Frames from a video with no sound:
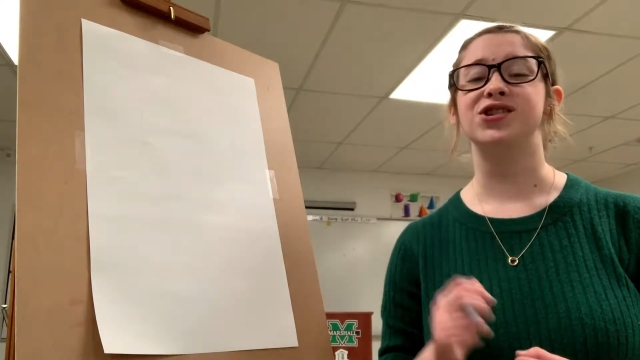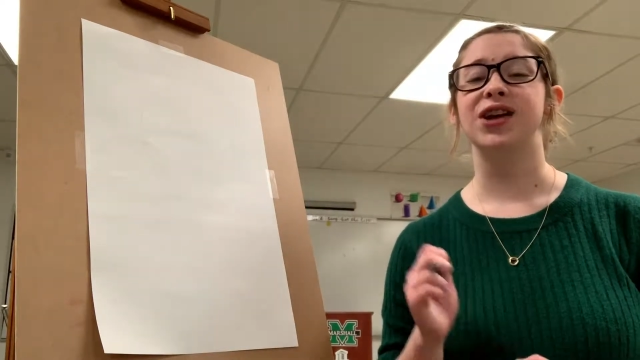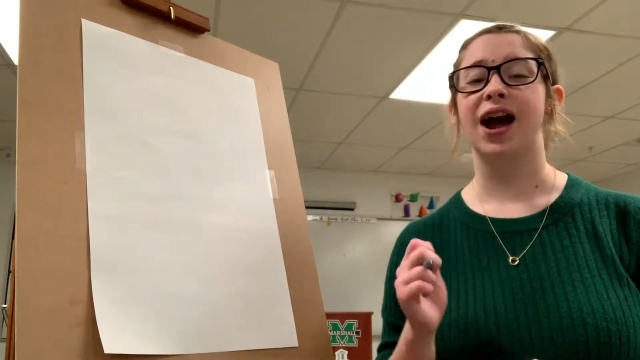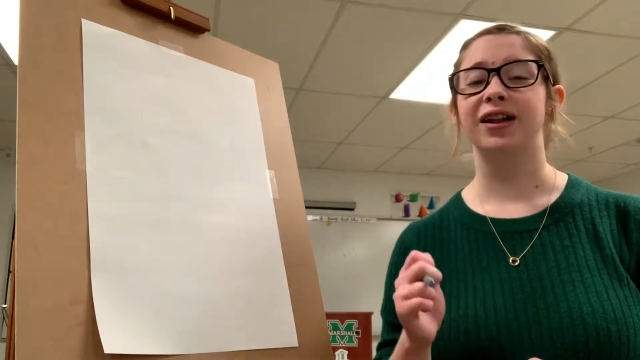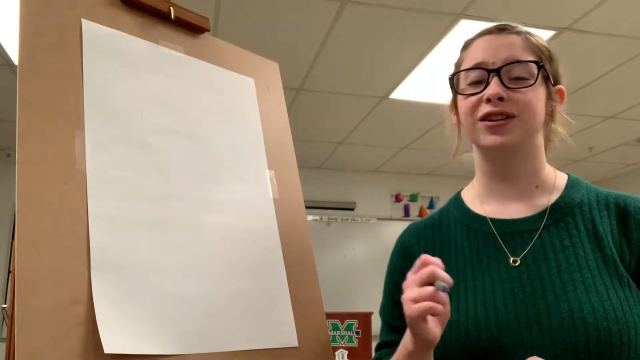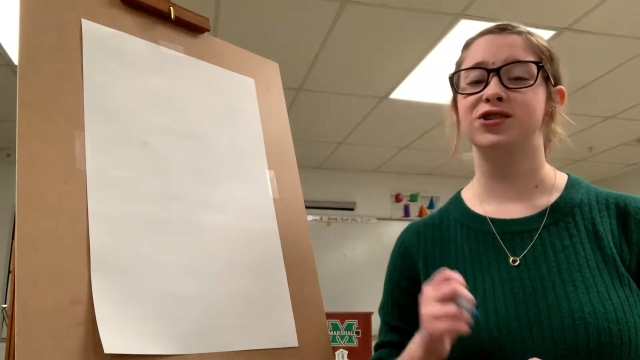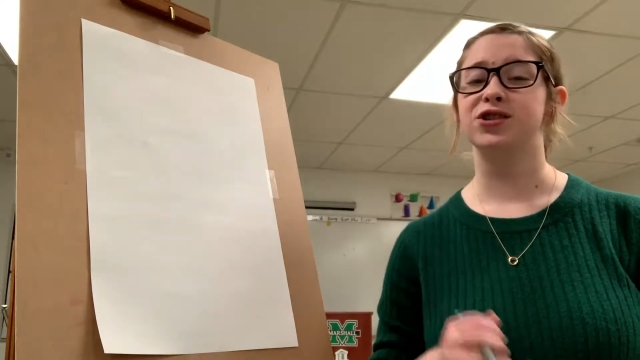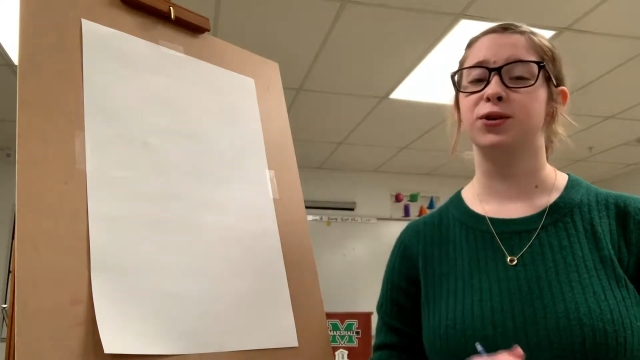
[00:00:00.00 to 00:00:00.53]

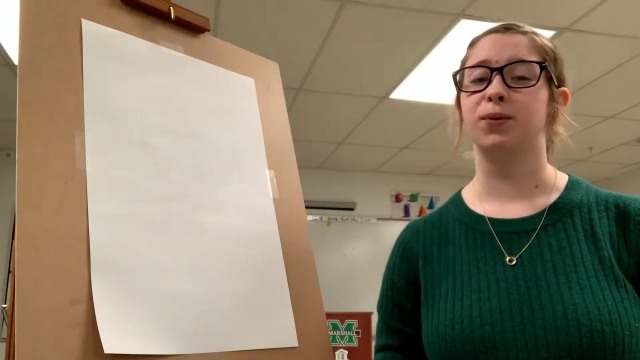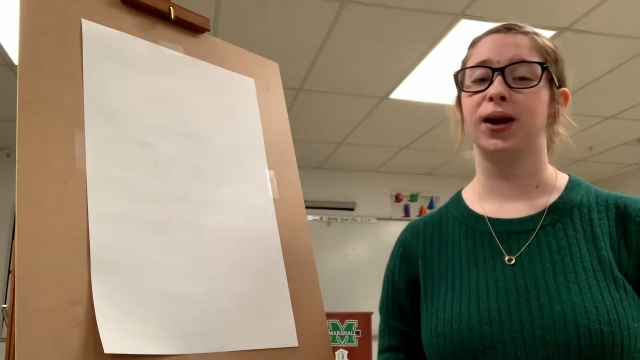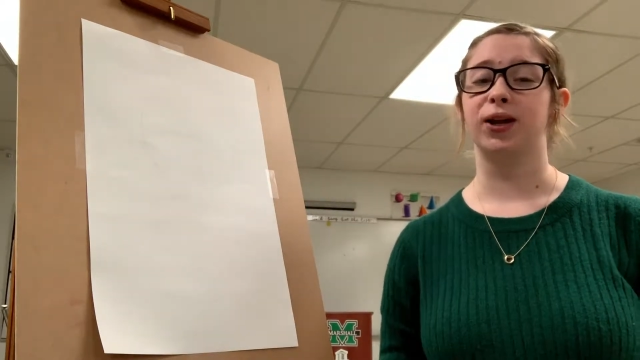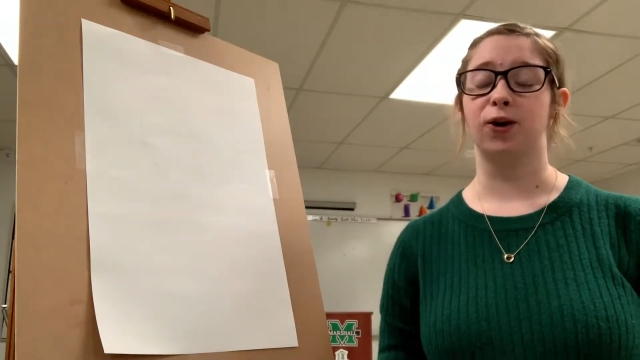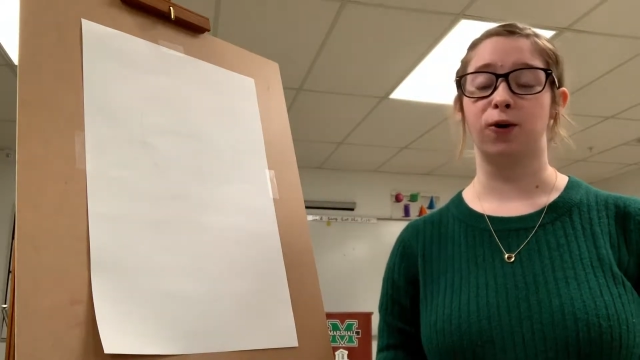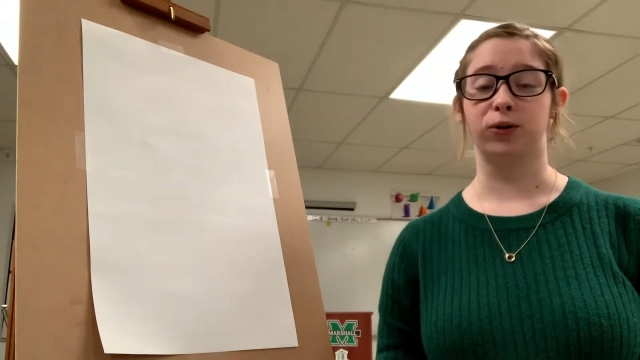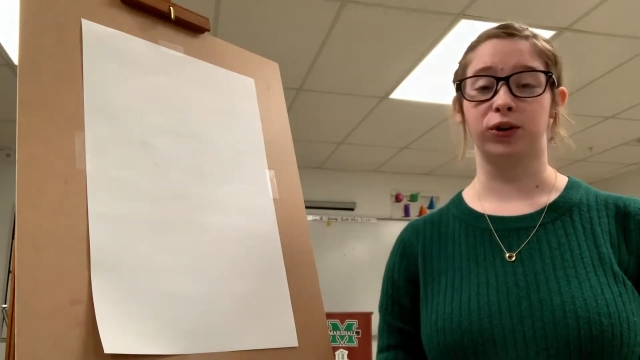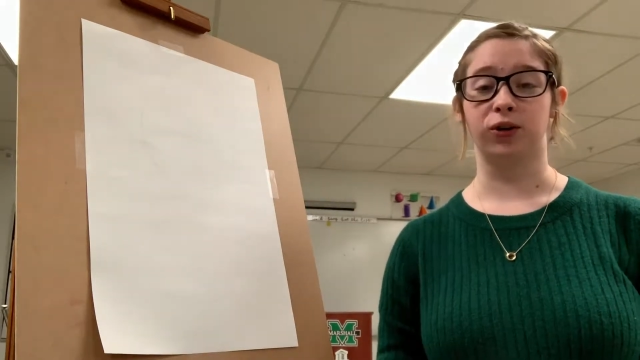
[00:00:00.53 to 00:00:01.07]
challenging way
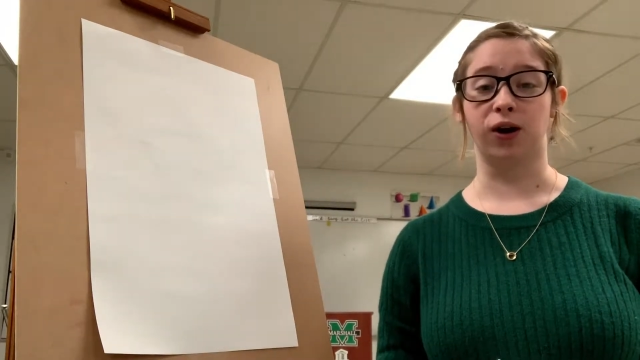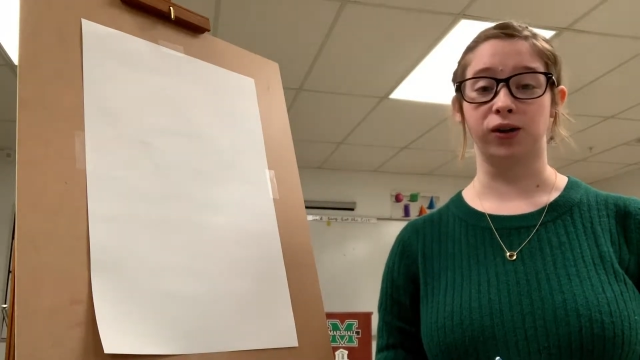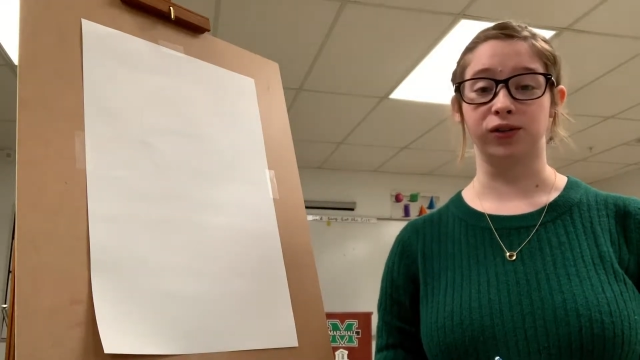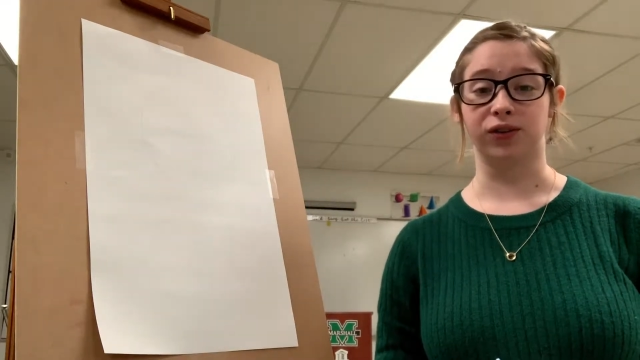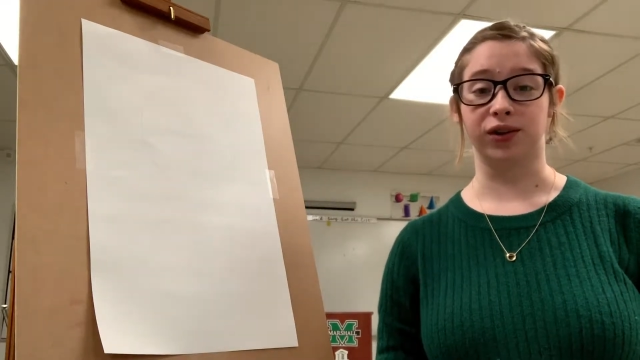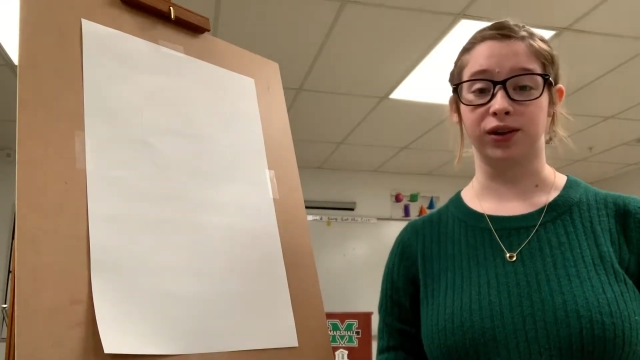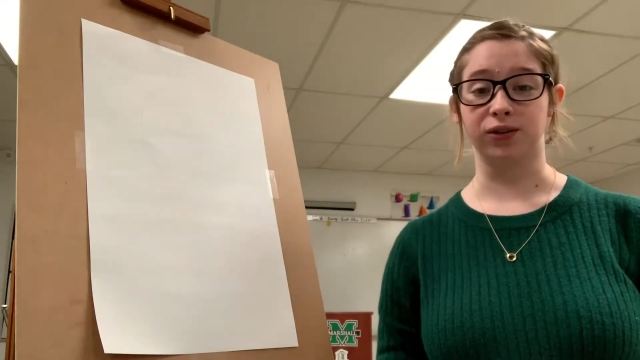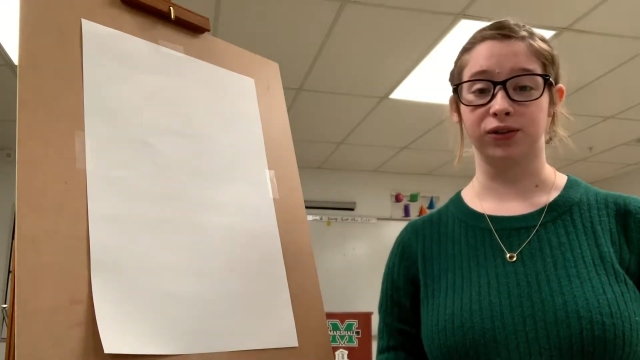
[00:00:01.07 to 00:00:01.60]
to hone your art
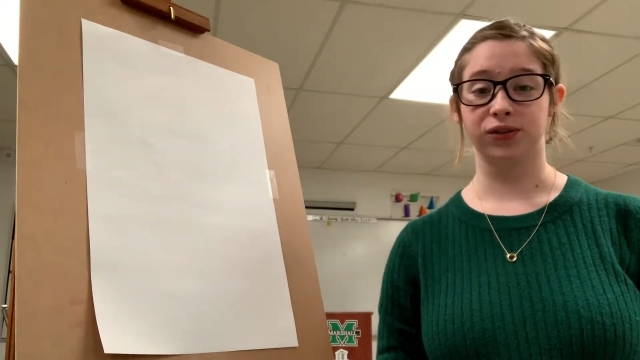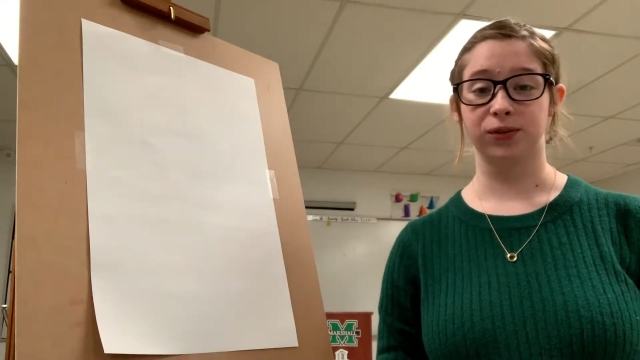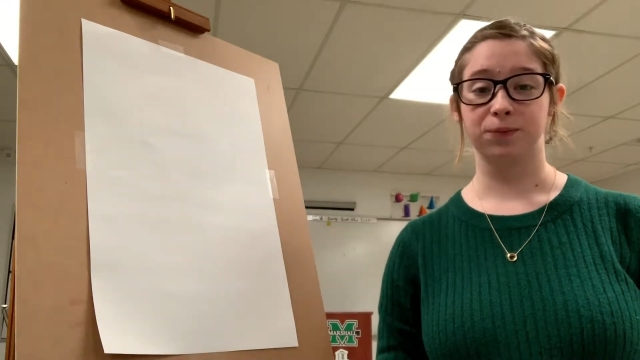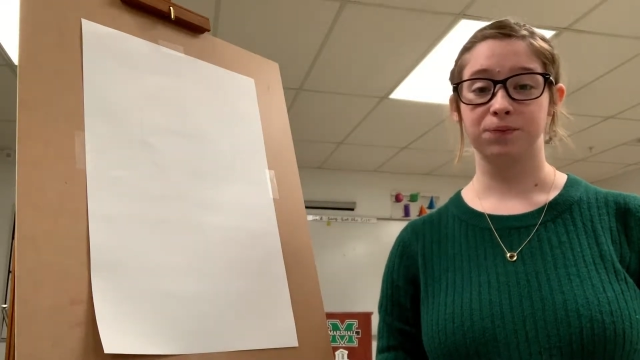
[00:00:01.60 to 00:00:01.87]
skills.